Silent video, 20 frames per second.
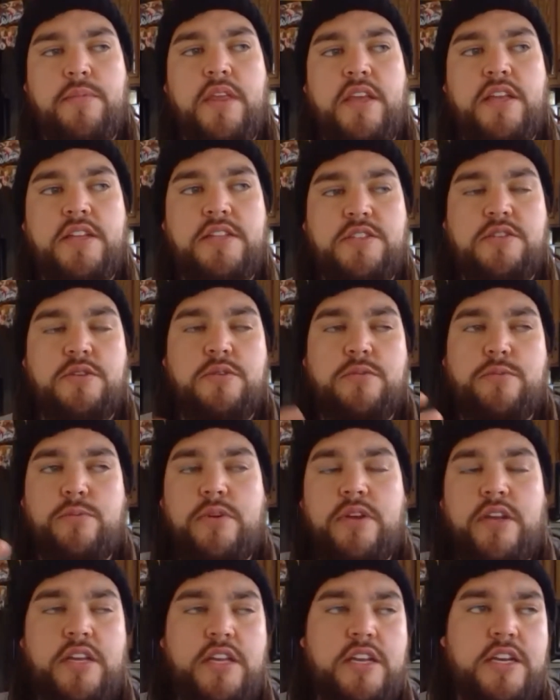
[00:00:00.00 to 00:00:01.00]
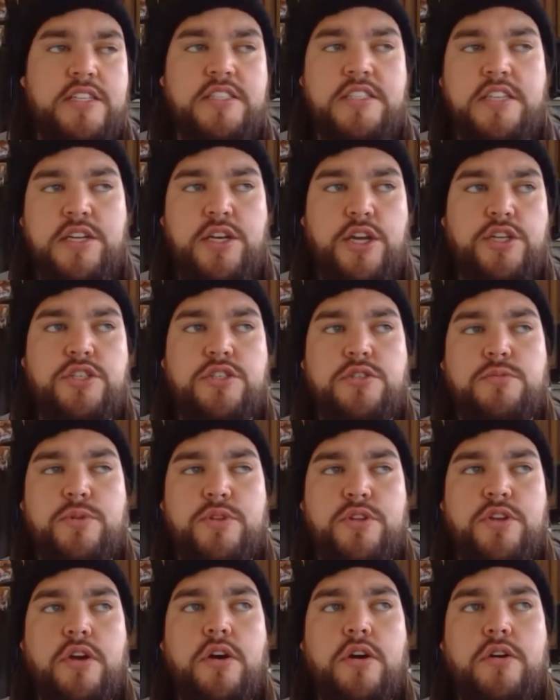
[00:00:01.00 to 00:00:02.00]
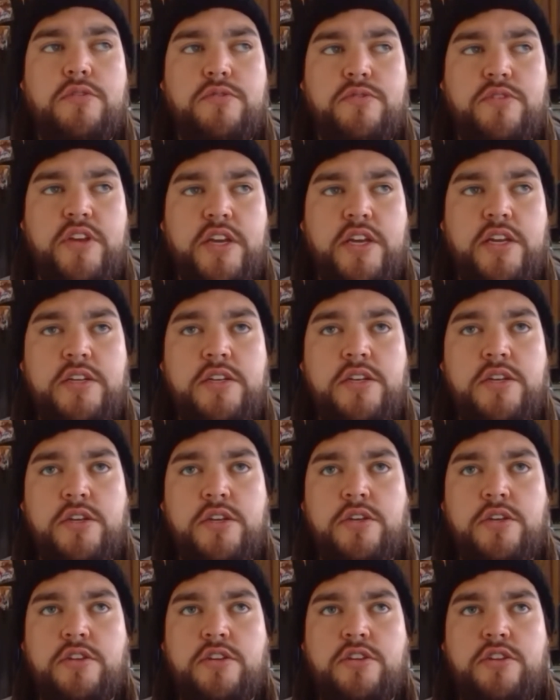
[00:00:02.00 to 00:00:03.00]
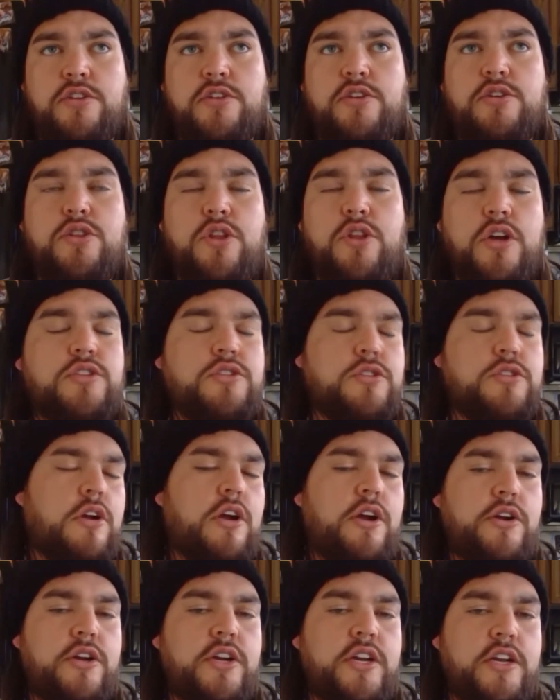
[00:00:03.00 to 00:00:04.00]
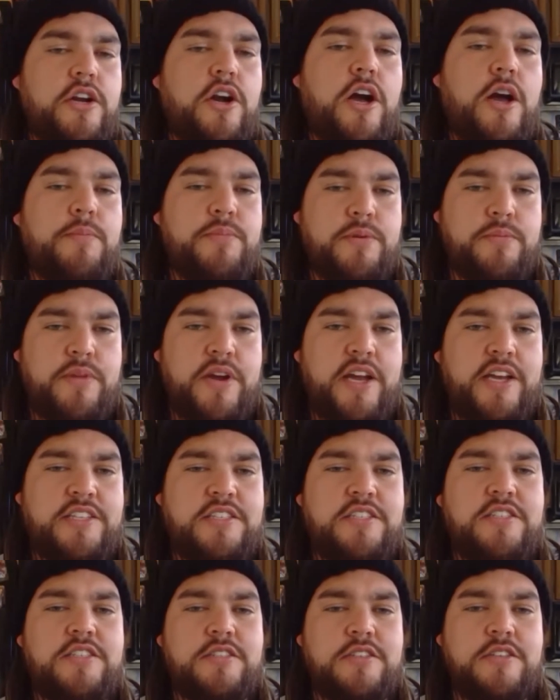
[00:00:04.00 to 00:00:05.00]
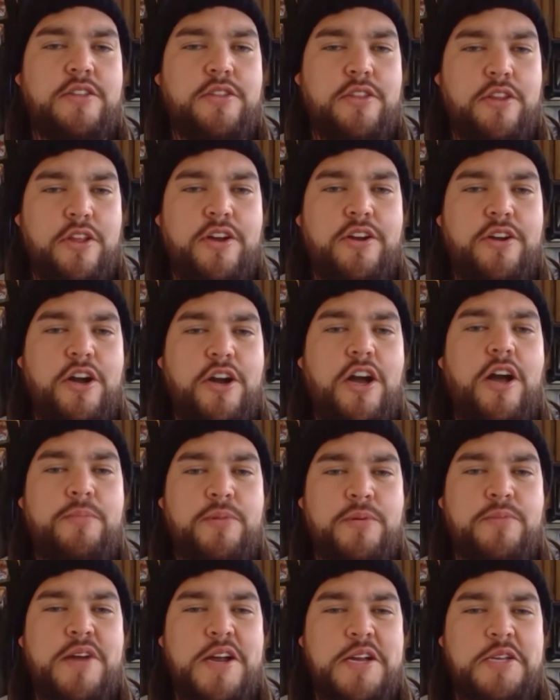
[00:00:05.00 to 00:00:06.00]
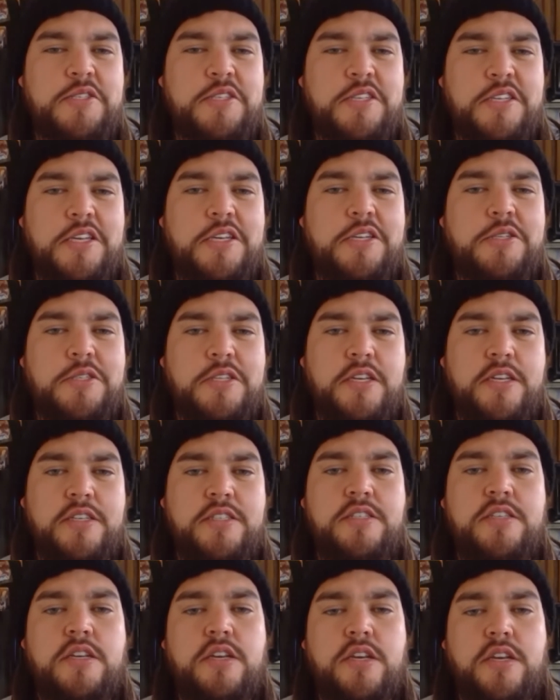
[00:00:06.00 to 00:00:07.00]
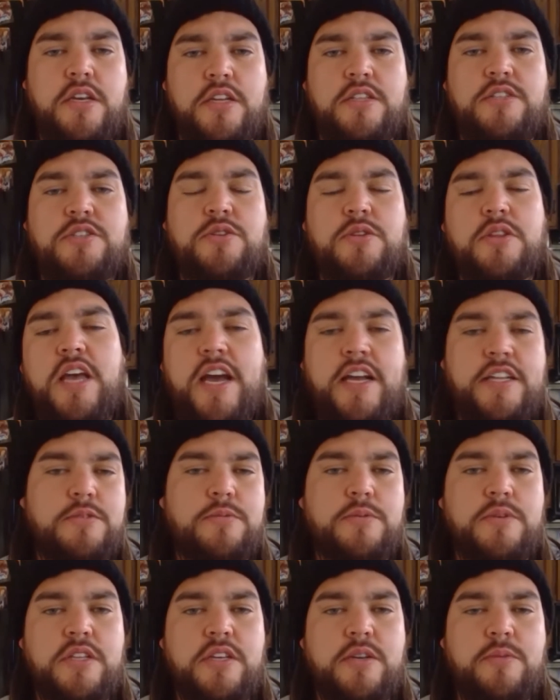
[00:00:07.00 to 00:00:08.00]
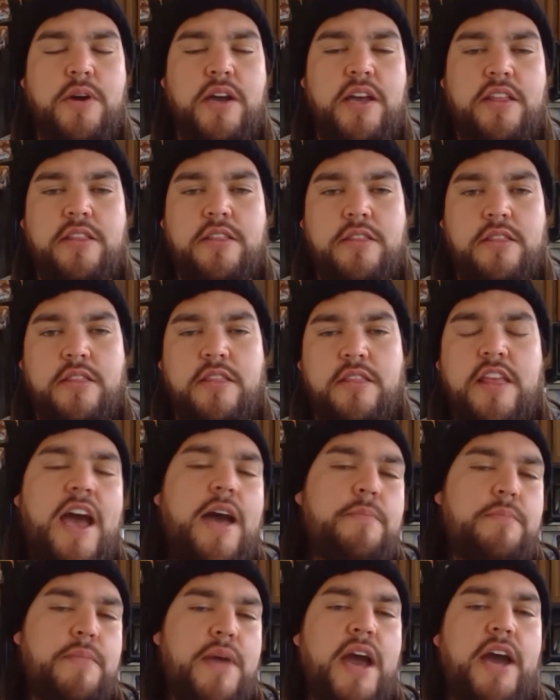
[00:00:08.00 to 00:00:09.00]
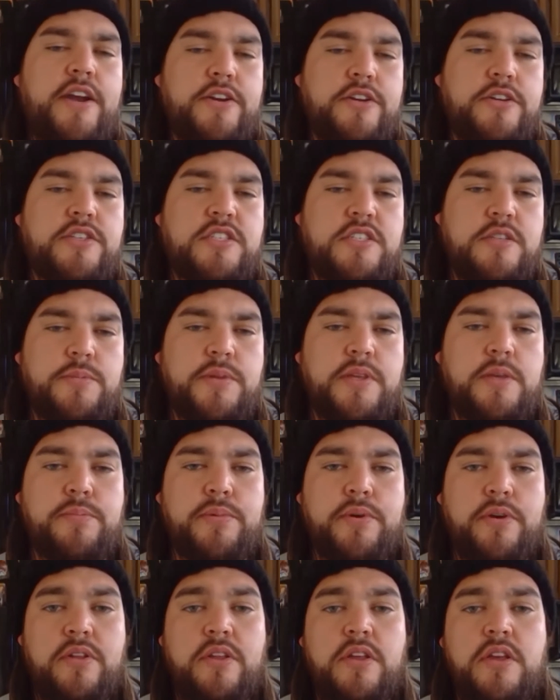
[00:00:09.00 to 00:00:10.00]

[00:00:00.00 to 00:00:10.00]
And so in its connection with COVID, your lungs are already compromised. This is a lung compromising illness. And so that's really why that matters to people.